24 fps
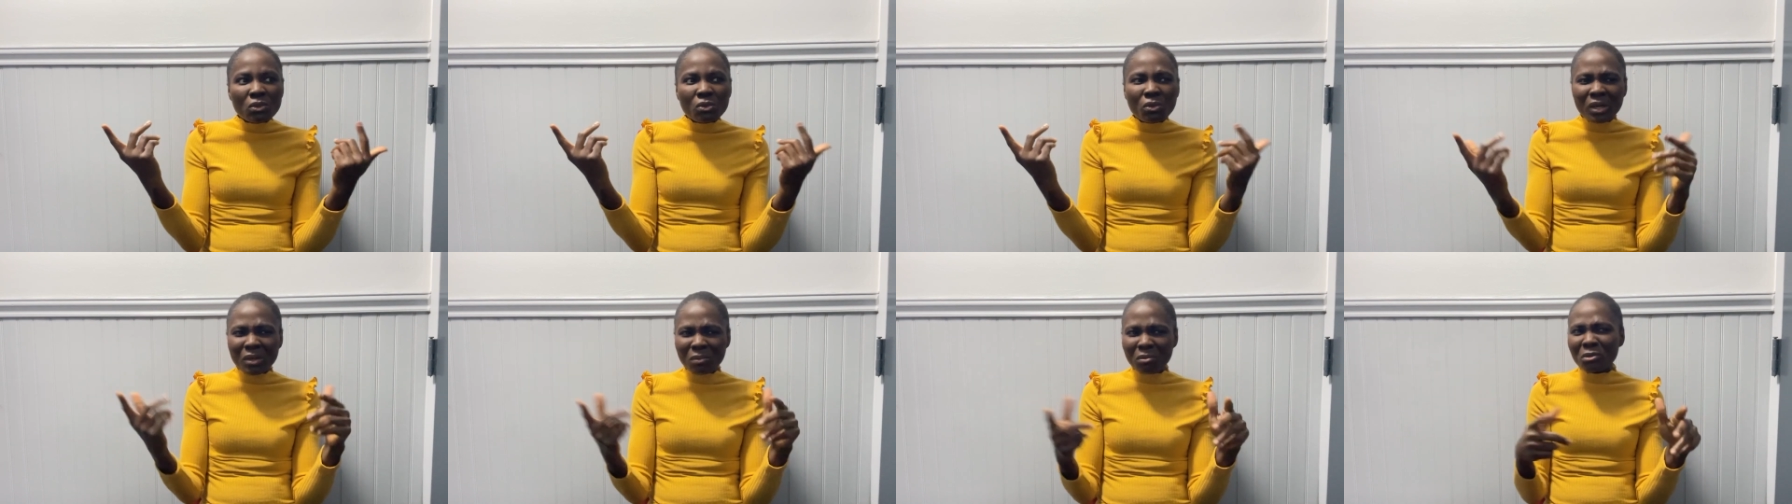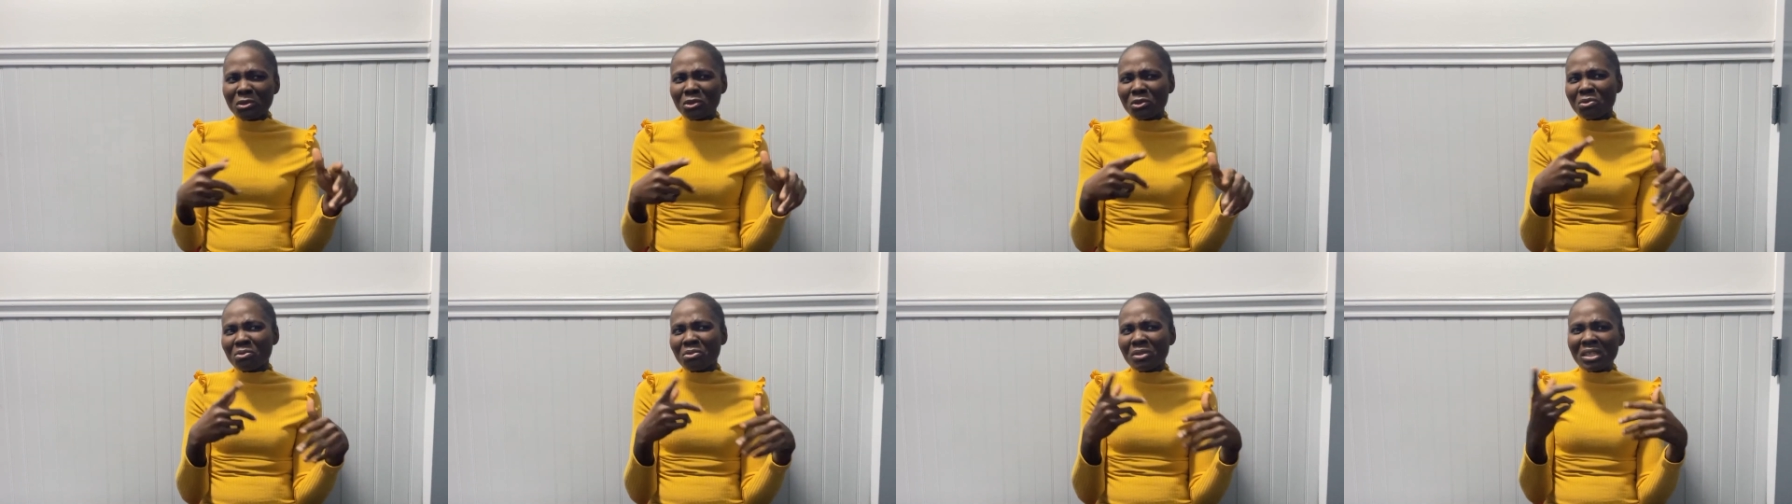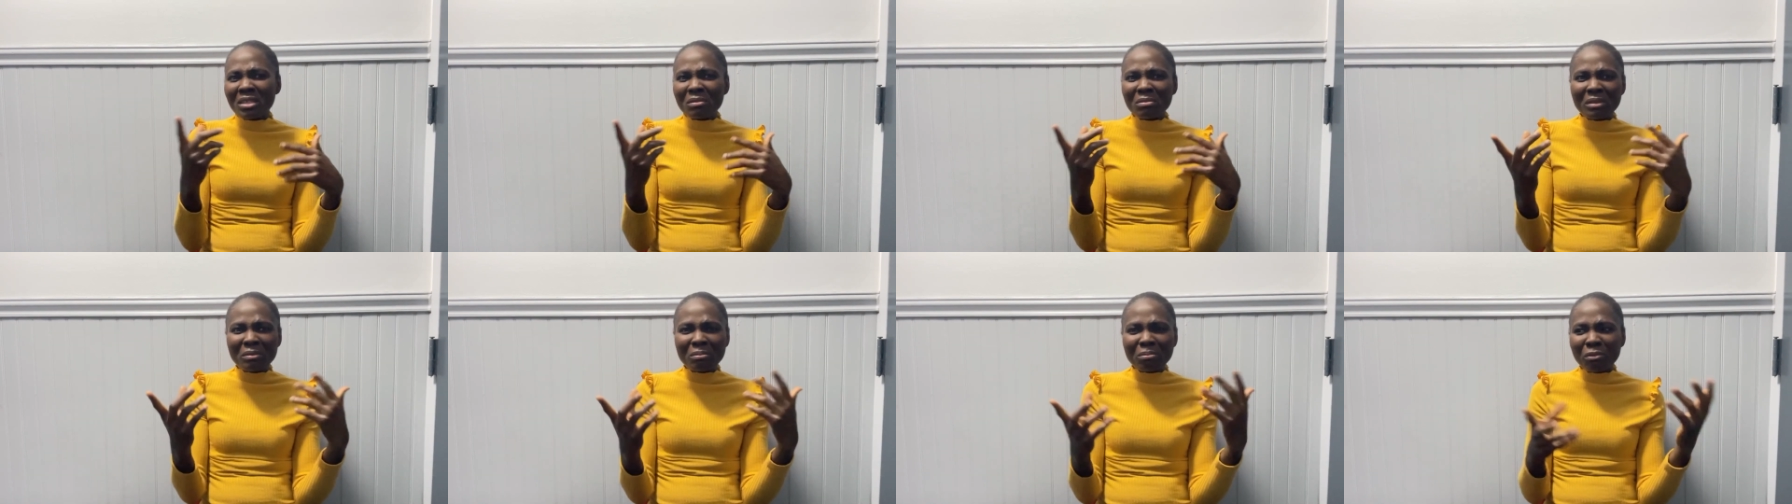do I want to
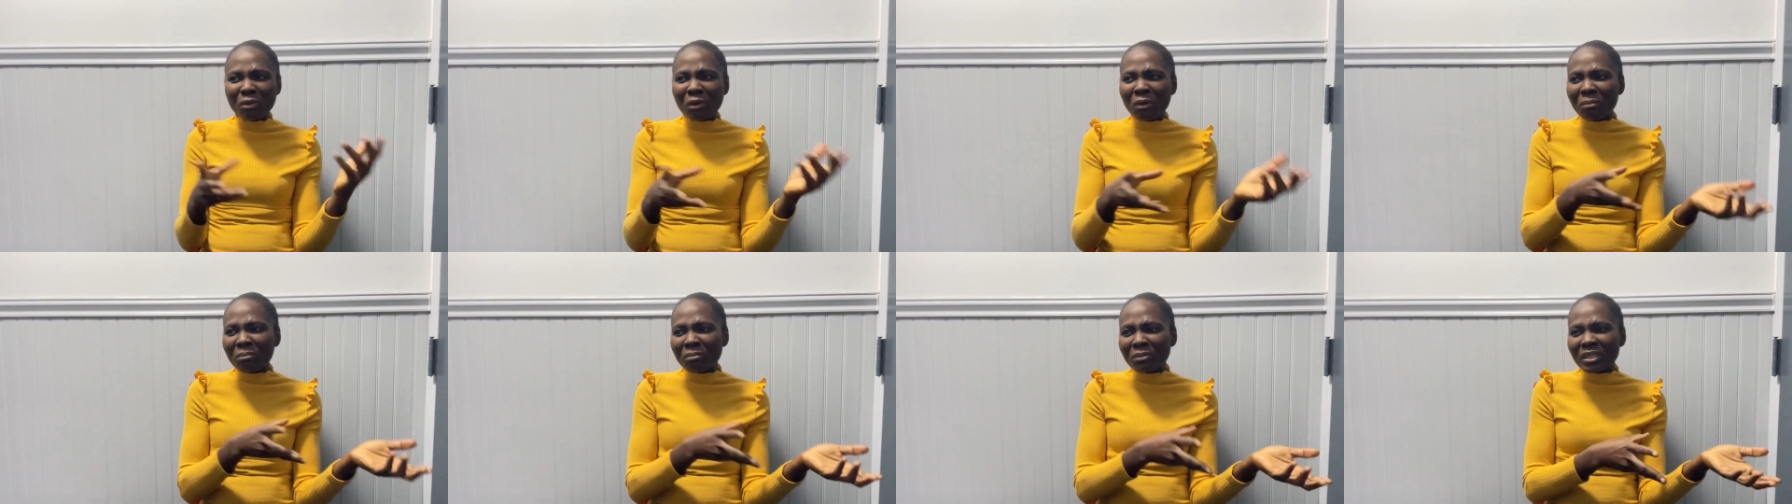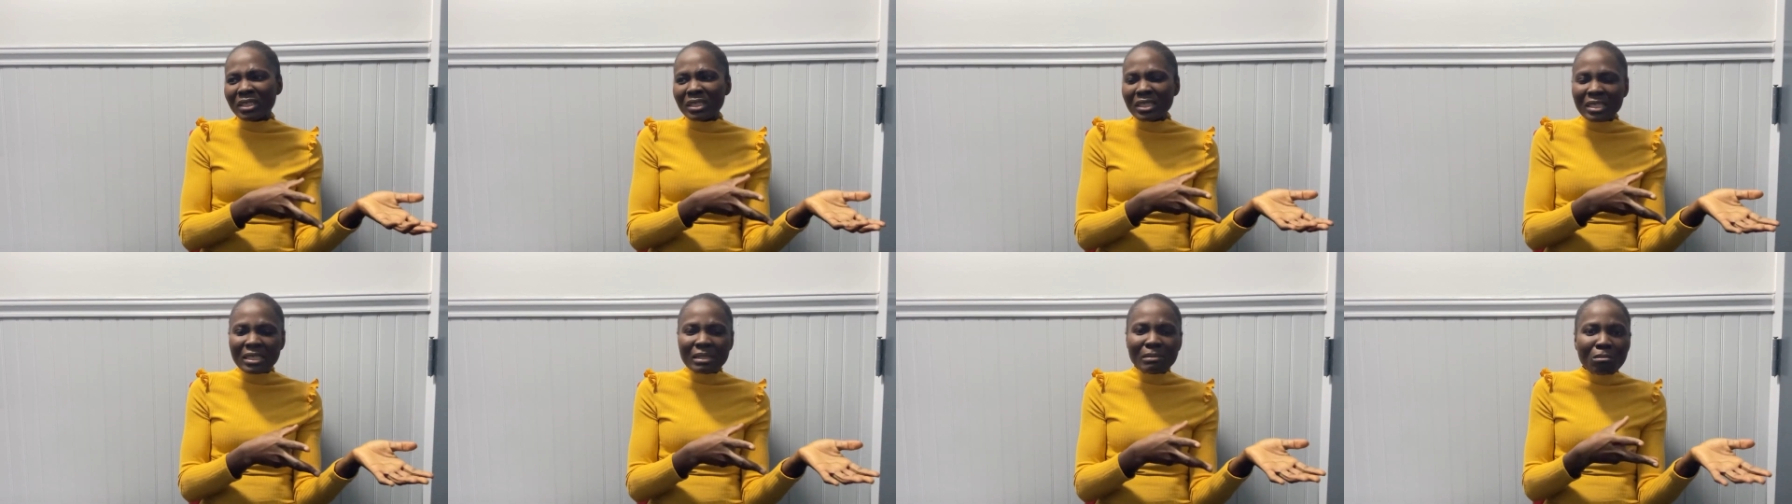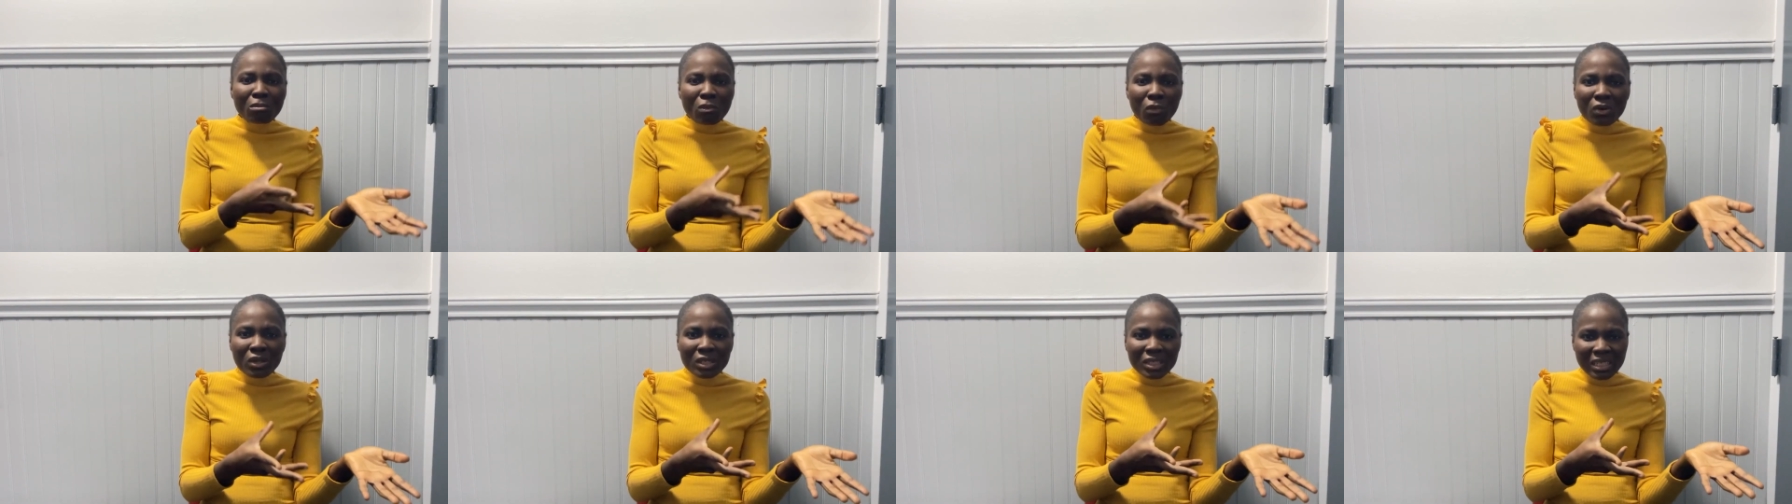really be pumping this
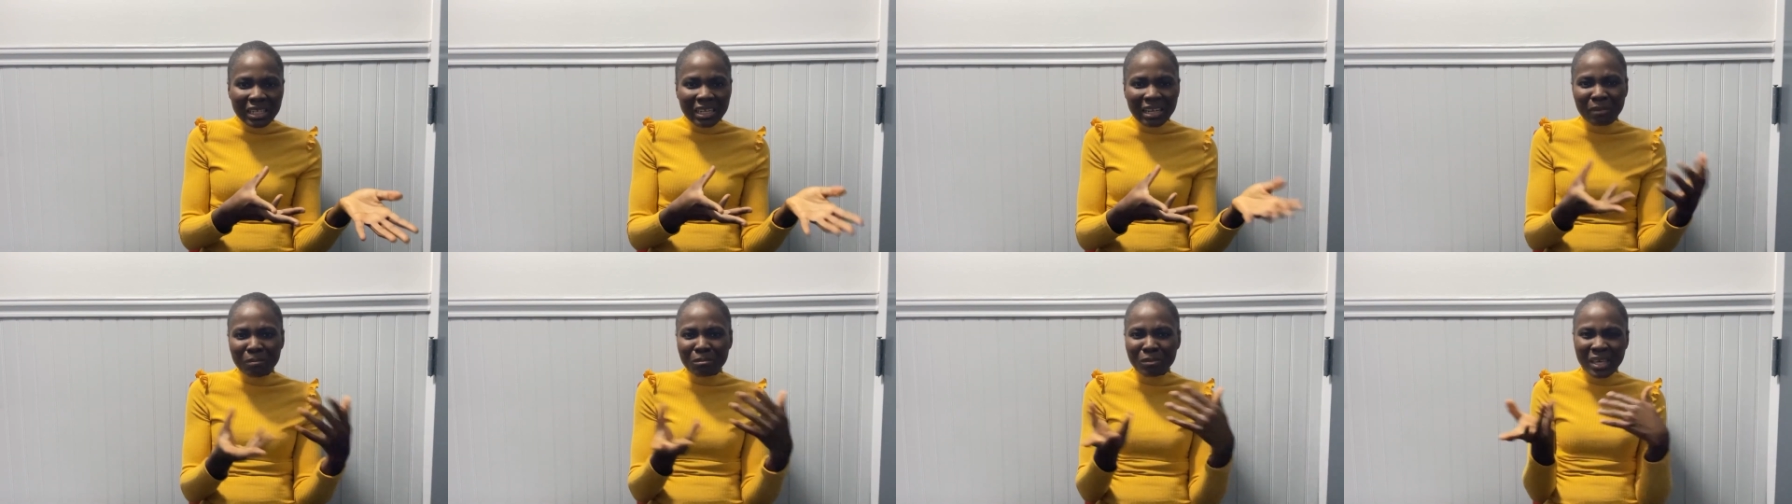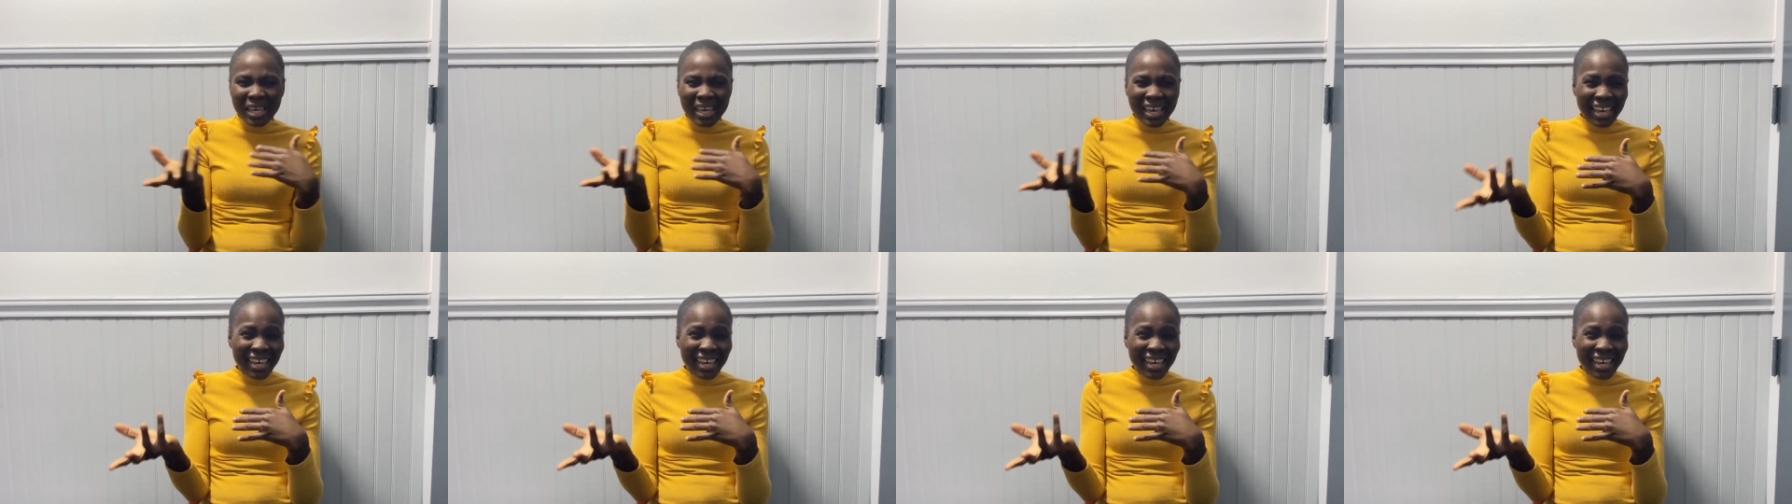money that I'm